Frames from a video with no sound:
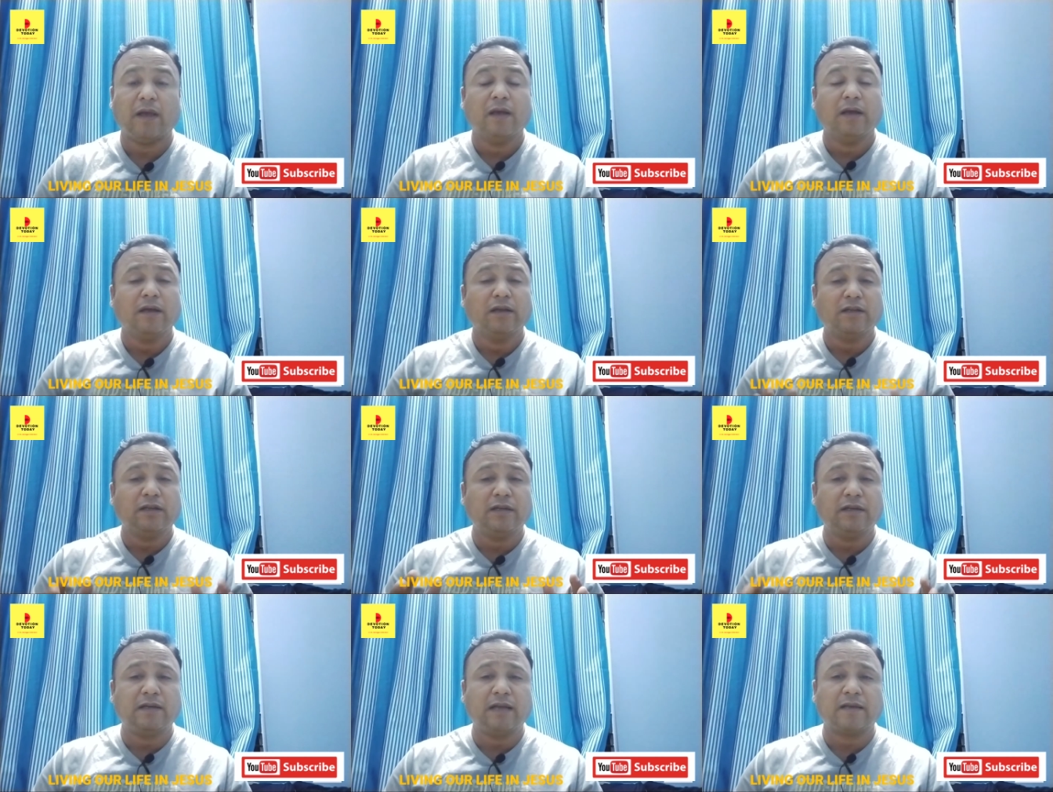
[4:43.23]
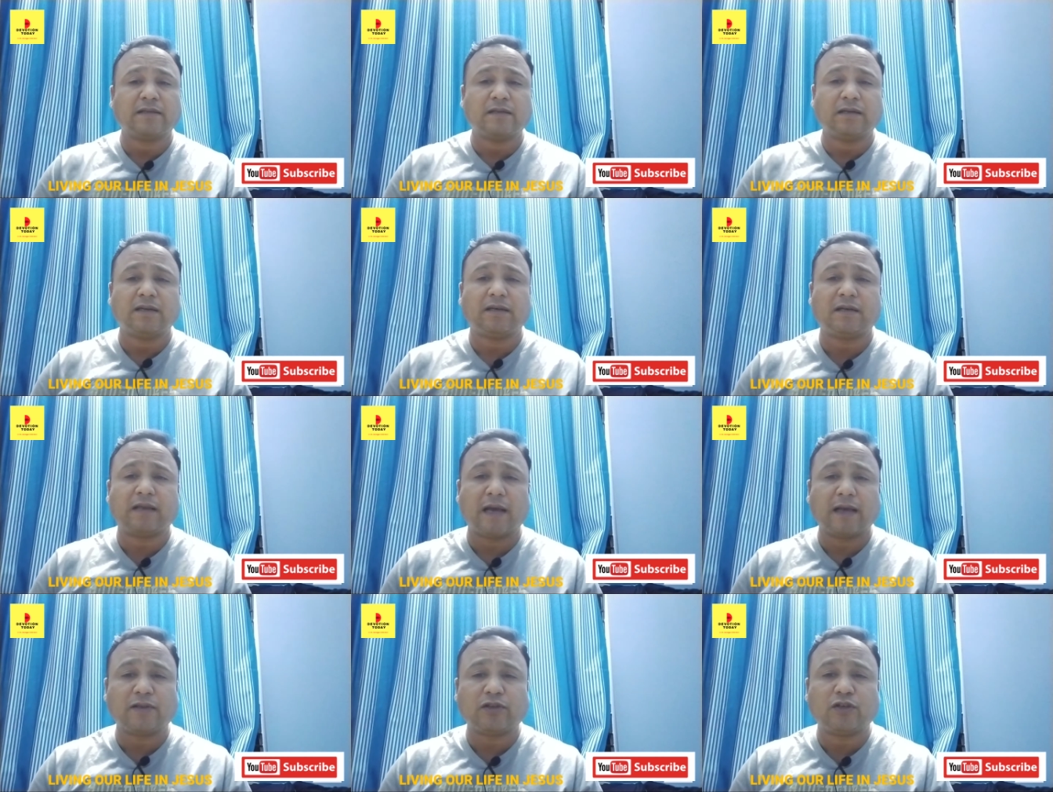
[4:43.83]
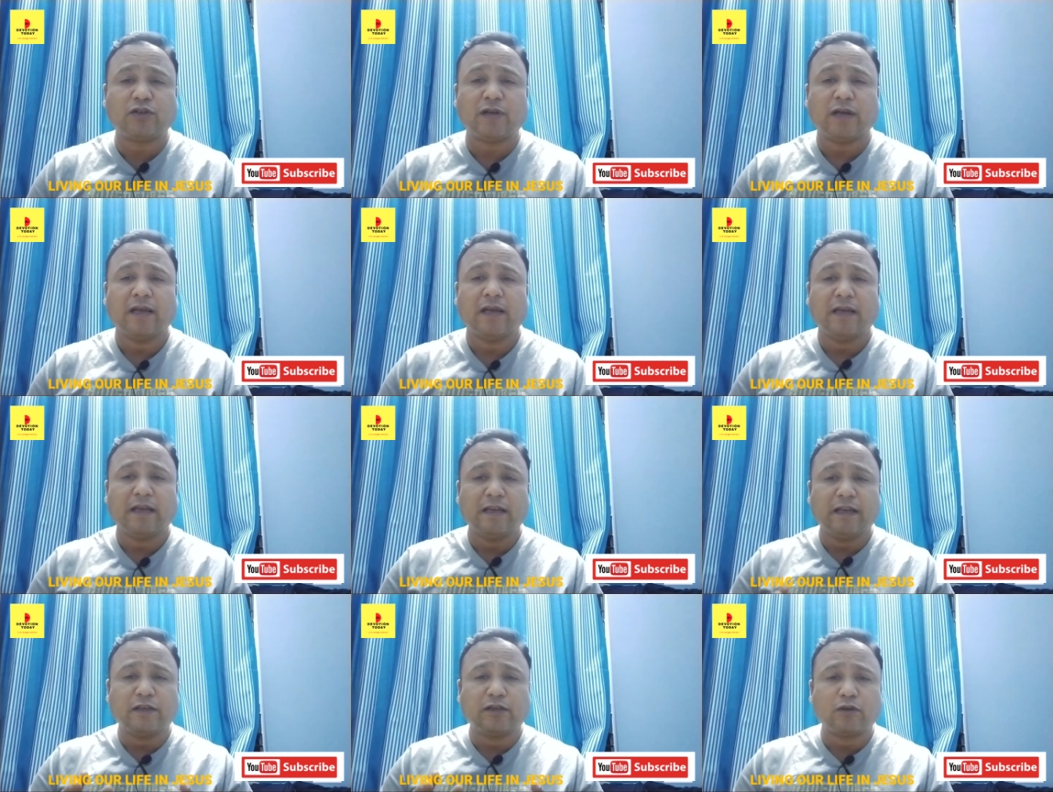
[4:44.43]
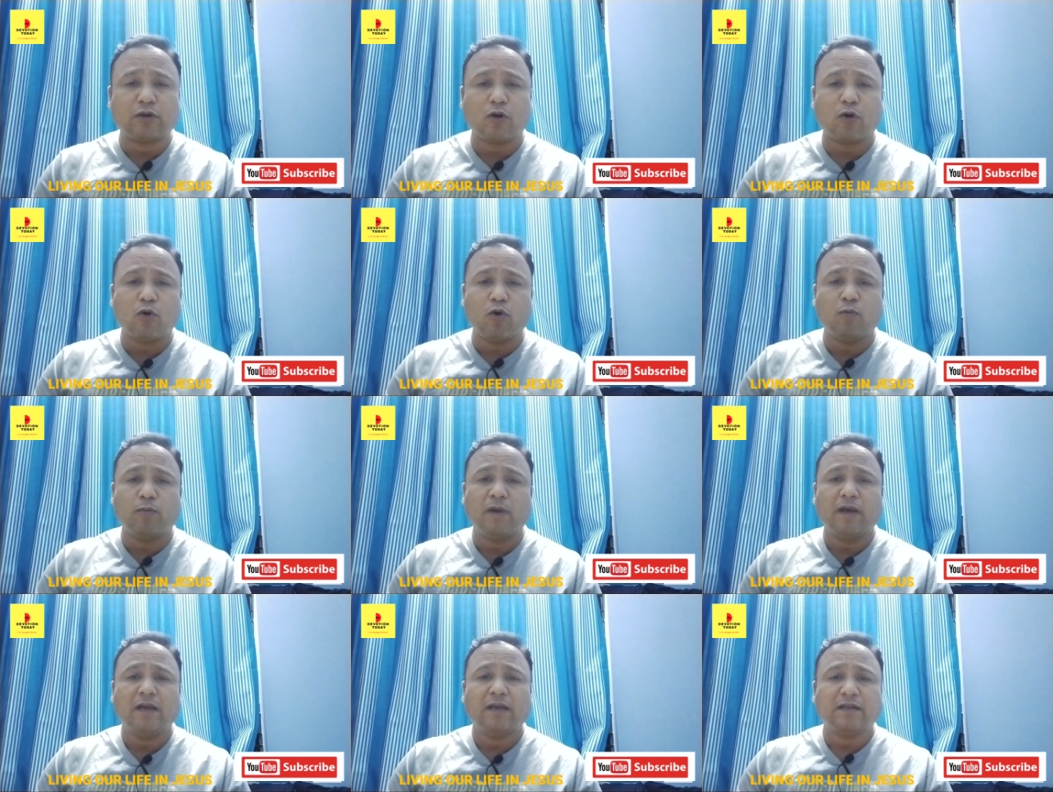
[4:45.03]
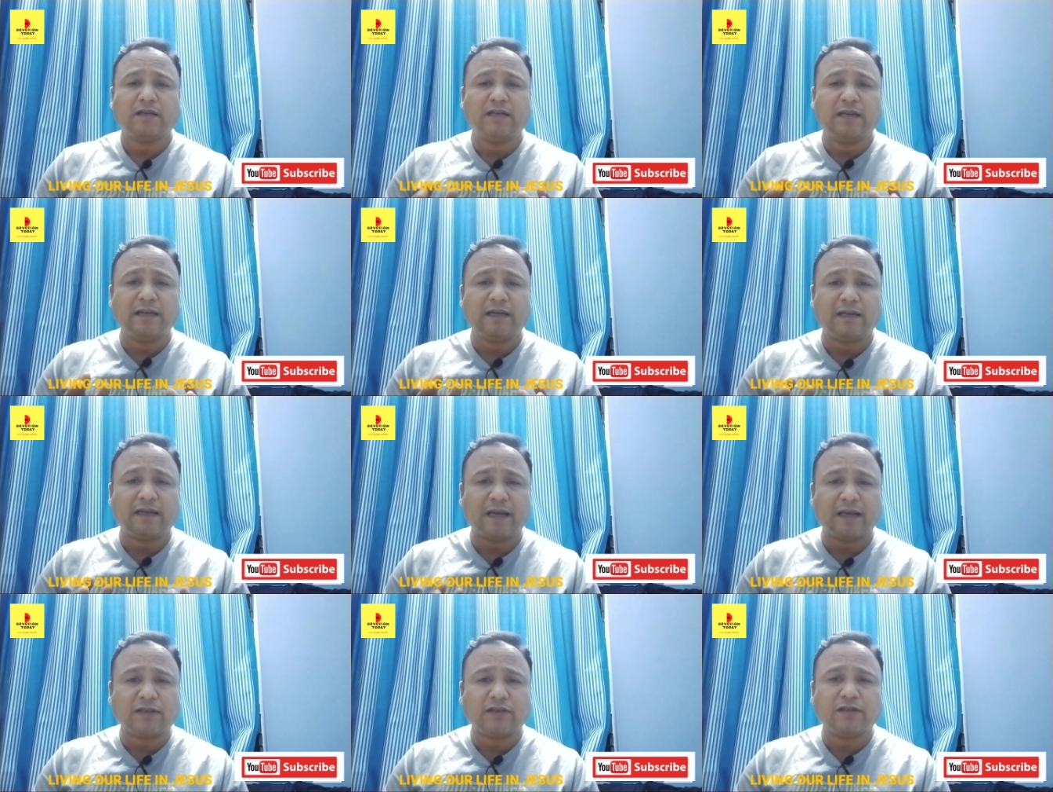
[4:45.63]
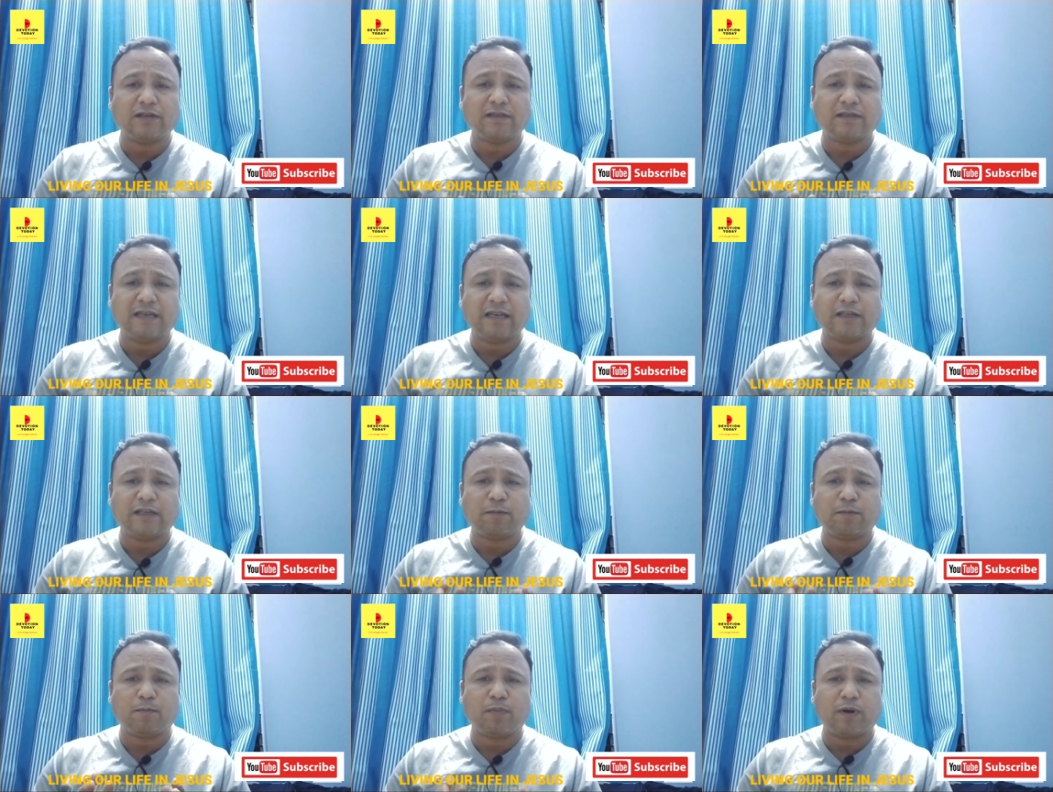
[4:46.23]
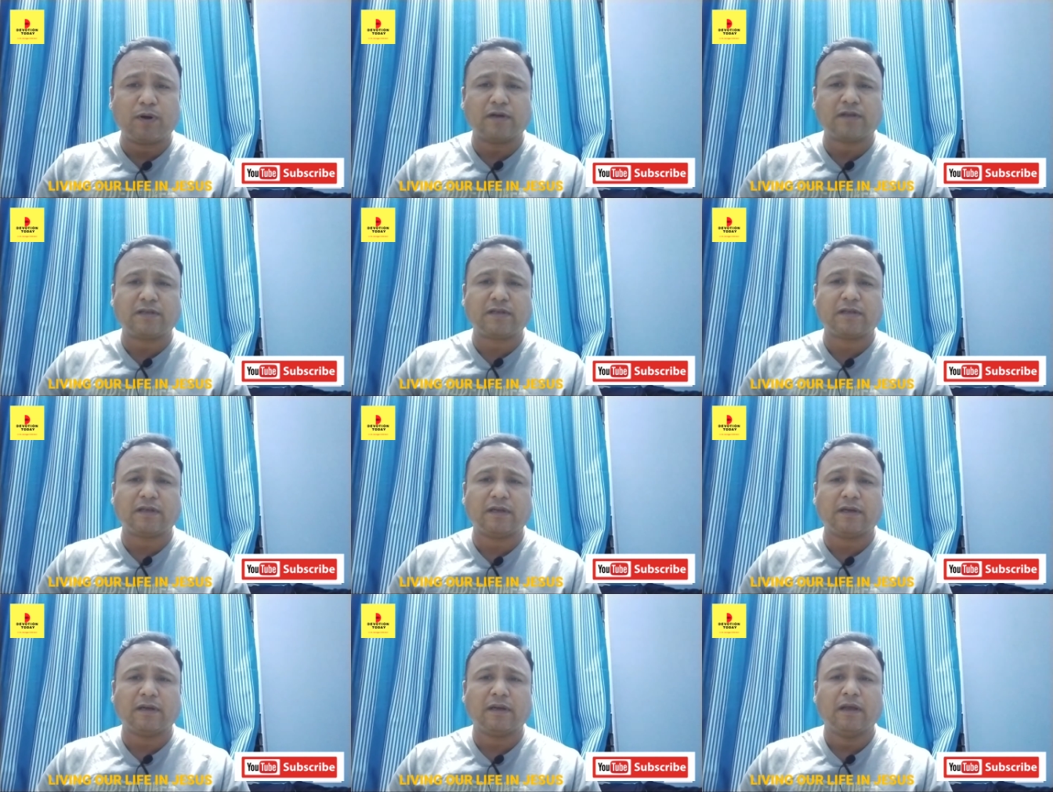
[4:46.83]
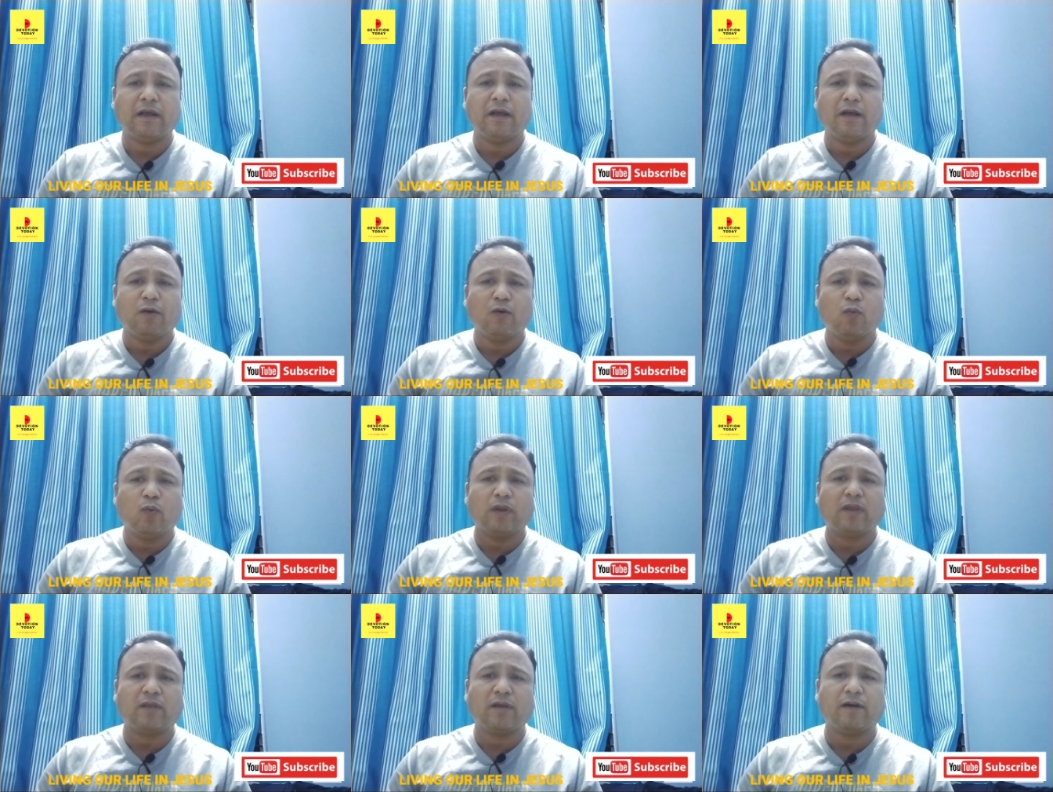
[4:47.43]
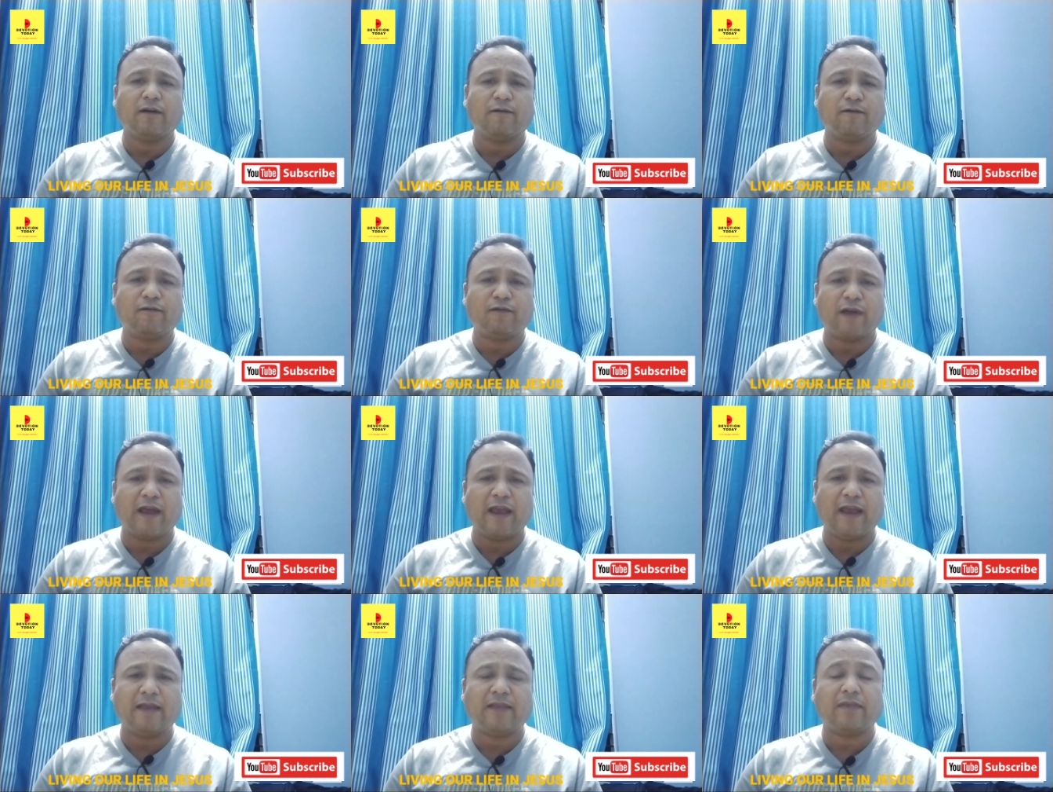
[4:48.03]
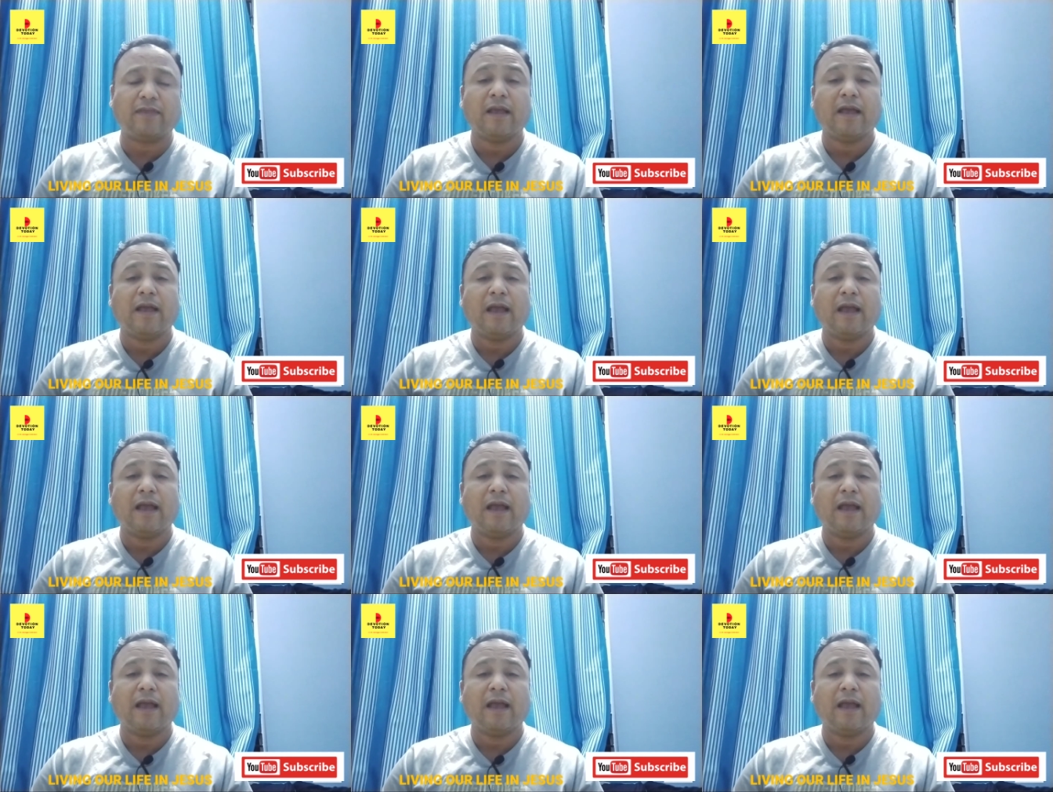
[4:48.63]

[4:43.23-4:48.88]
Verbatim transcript: She doesn't touch his robe, she touches his person with her faith,